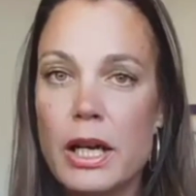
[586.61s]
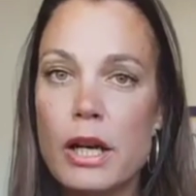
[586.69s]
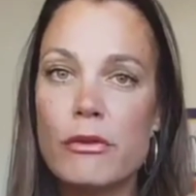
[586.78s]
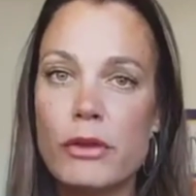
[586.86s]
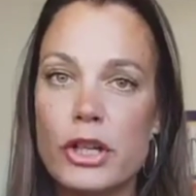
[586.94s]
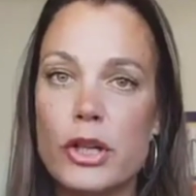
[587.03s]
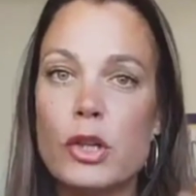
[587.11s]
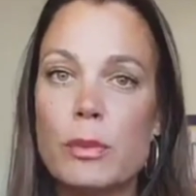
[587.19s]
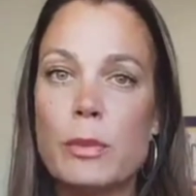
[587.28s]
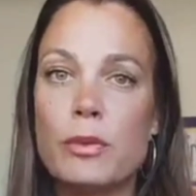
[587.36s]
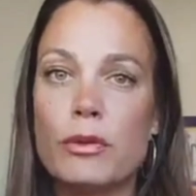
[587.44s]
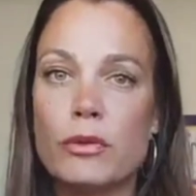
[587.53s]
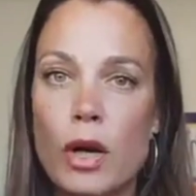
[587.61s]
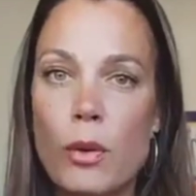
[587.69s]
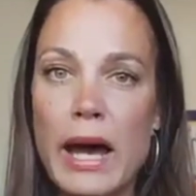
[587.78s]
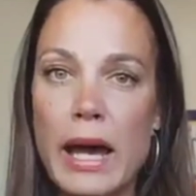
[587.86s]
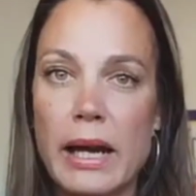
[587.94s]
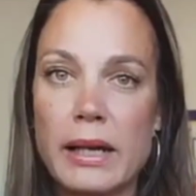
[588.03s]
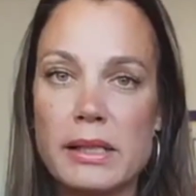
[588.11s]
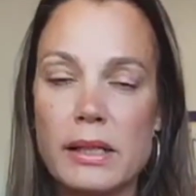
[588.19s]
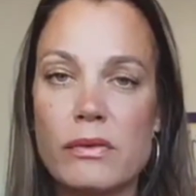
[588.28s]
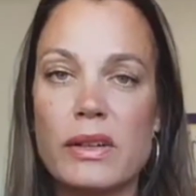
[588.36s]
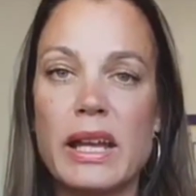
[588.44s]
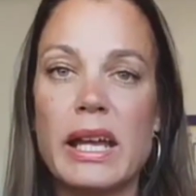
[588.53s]
for you to be
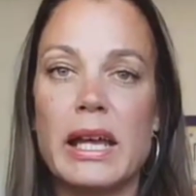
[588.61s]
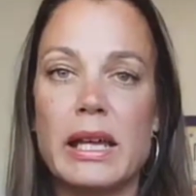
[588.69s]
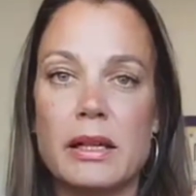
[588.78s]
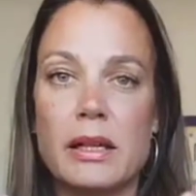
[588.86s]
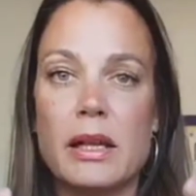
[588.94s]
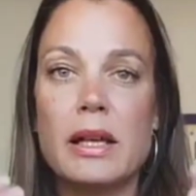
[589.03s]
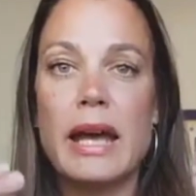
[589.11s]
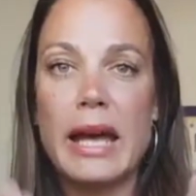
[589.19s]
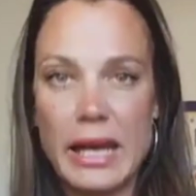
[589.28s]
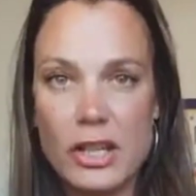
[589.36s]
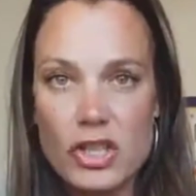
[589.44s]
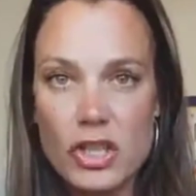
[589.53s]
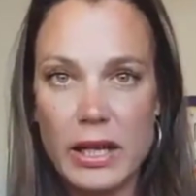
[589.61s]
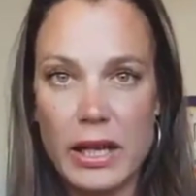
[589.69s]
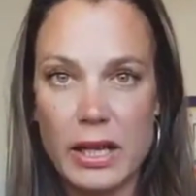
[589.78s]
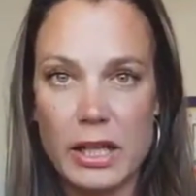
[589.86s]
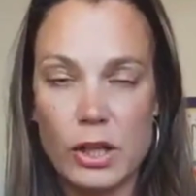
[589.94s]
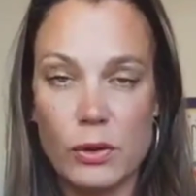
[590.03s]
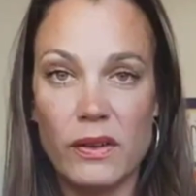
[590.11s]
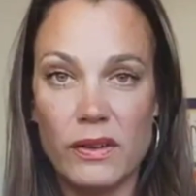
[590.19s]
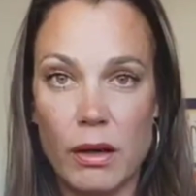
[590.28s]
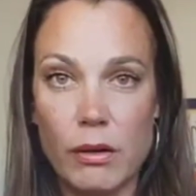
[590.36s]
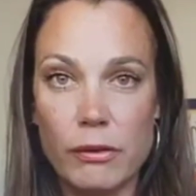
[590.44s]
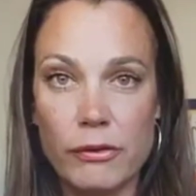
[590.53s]
proactive in educating
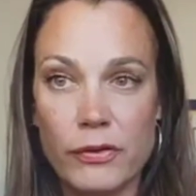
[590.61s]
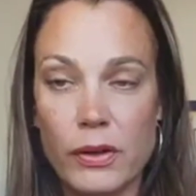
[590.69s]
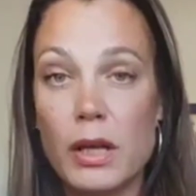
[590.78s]
yourself,